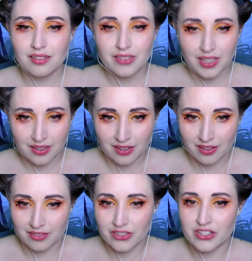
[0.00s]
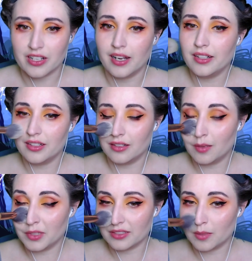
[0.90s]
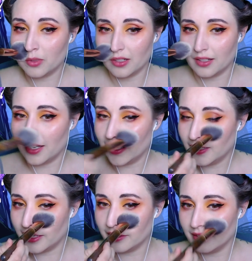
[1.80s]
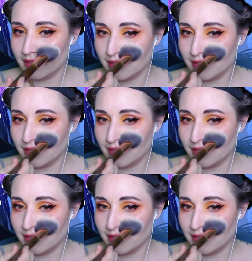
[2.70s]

Getting all shiny, and not because I put on highlighter.